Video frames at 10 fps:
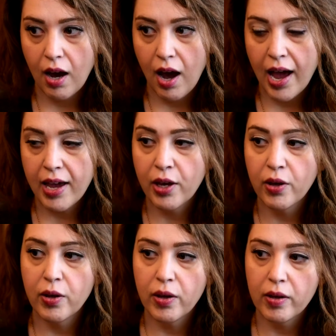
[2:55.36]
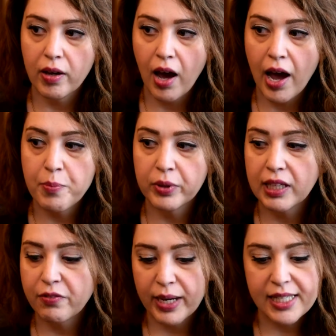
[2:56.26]
I
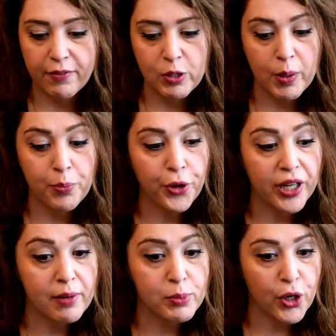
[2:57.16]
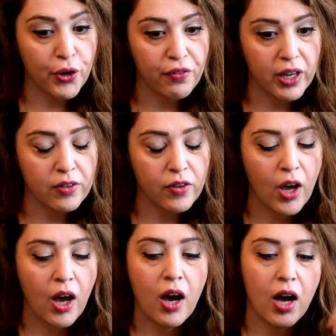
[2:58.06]
believe myself to be pretty observant,
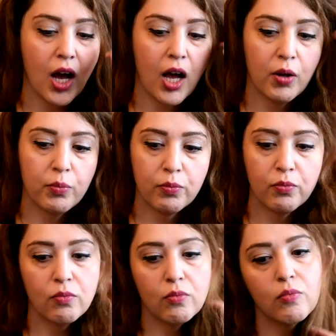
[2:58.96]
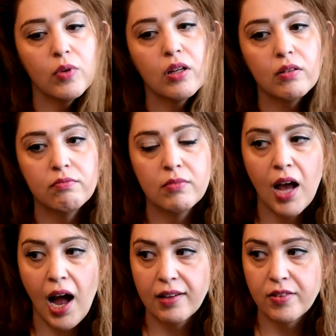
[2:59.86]
not
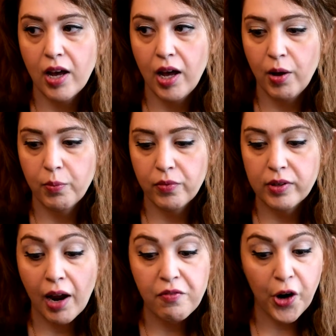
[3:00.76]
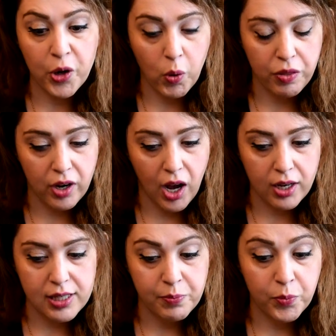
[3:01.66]
very
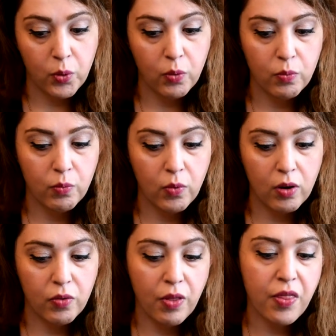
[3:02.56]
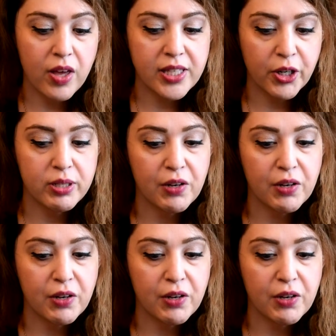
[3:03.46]
Orthodox. And the things that are